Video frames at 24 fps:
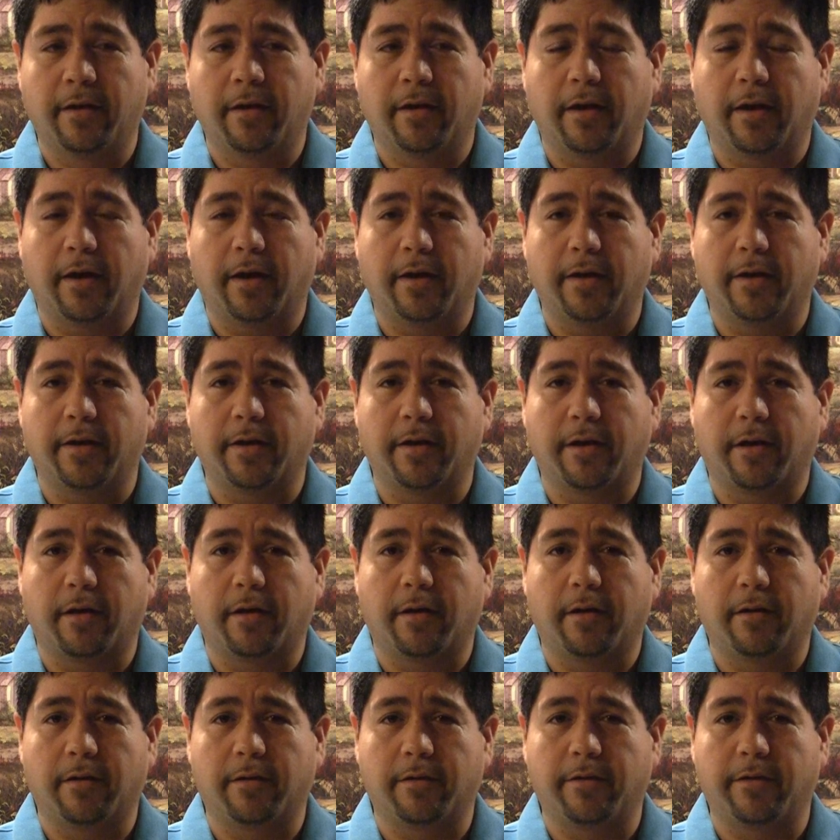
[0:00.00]
I
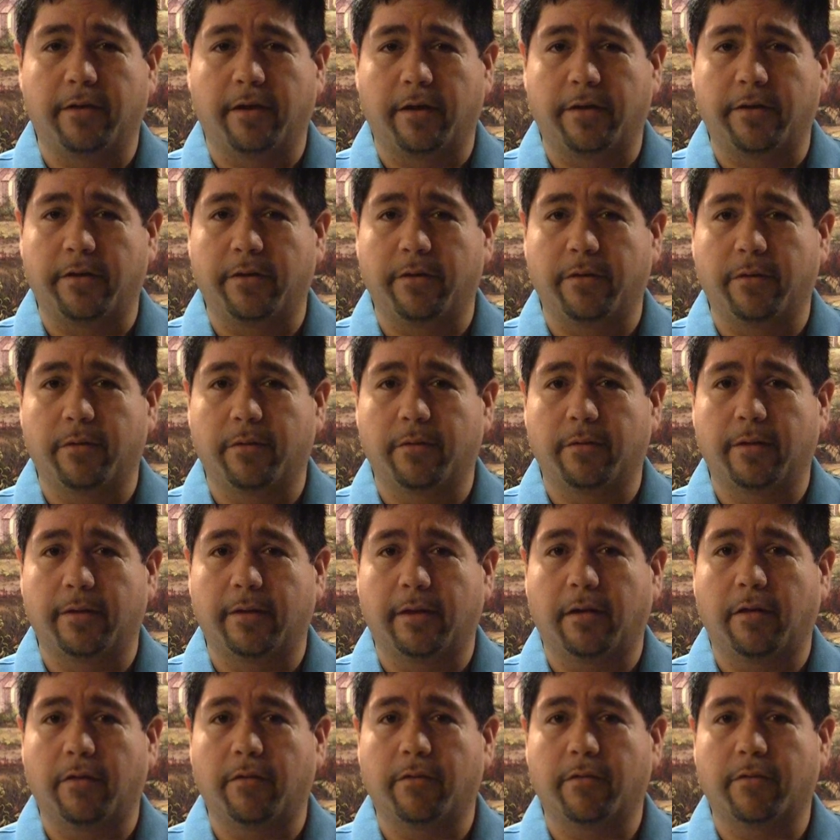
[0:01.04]
called YN-E and I
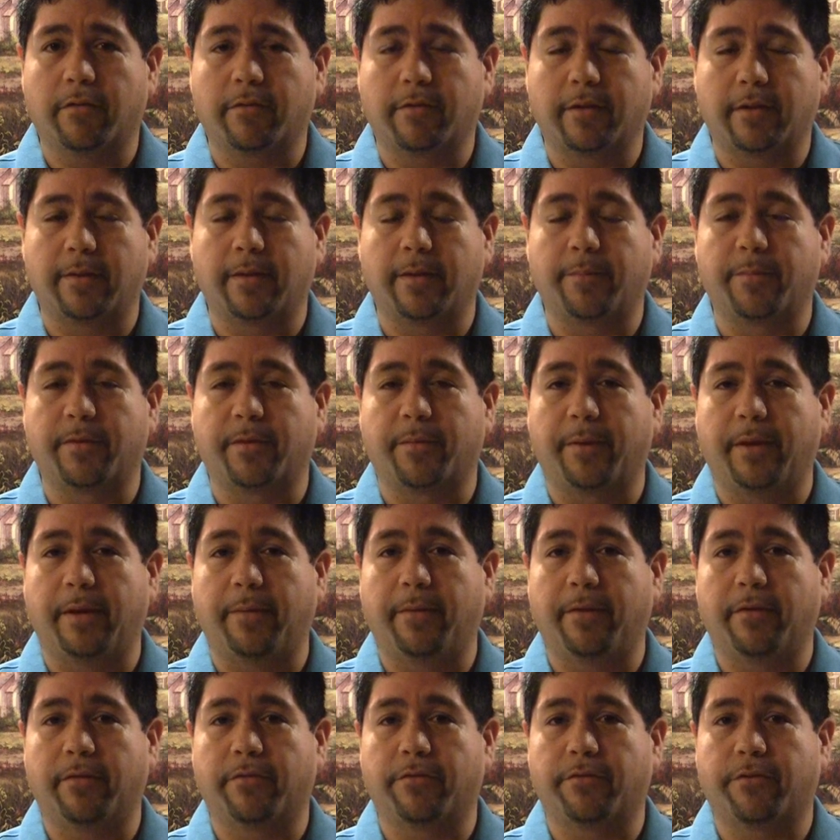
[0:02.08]
also sent them some
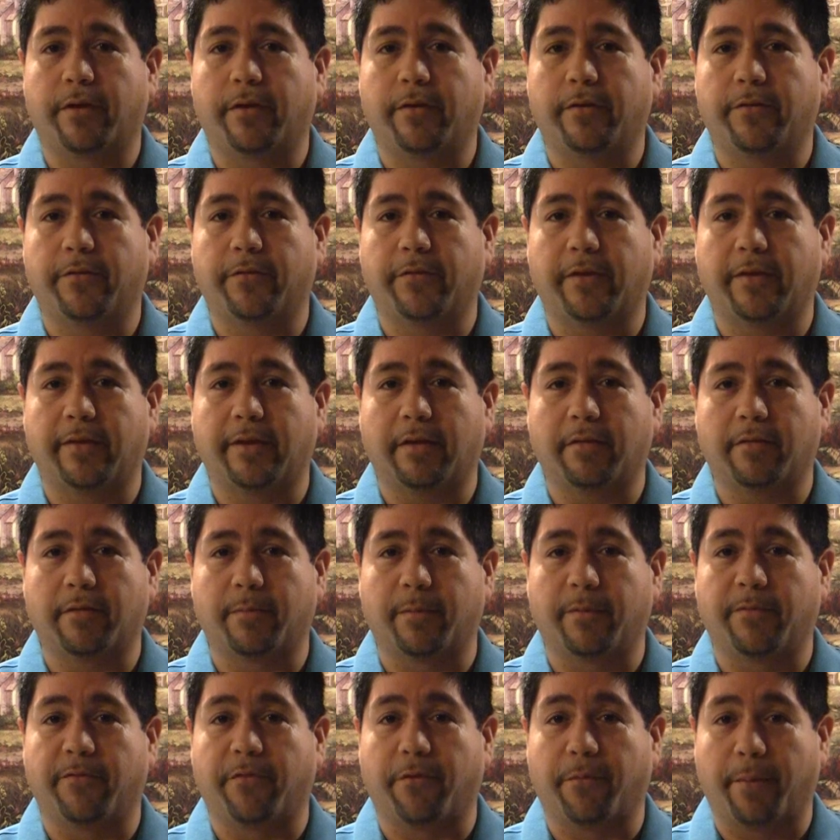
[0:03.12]
emails trying to find out some
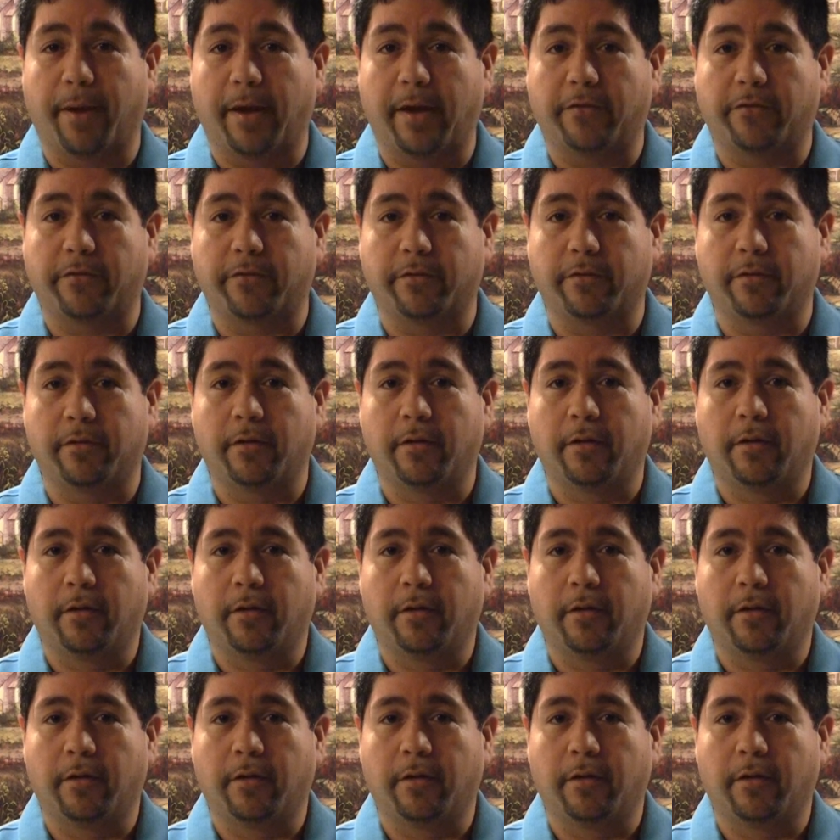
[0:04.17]
information